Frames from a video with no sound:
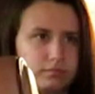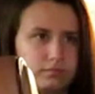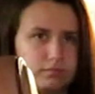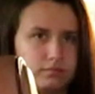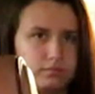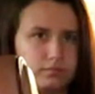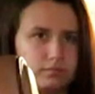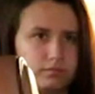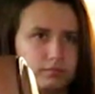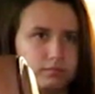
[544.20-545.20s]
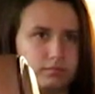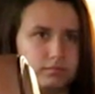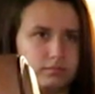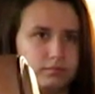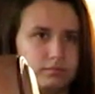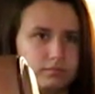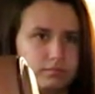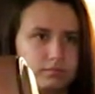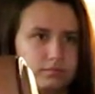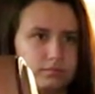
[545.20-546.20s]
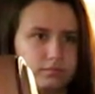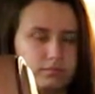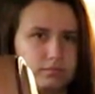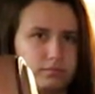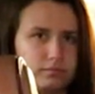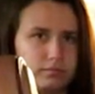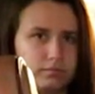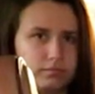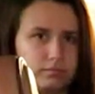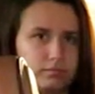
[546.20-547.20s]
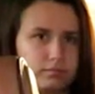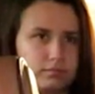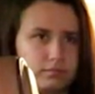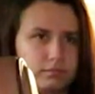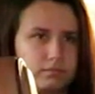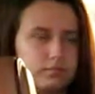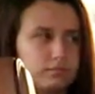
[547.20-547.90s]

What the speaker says: This person isn't speaking.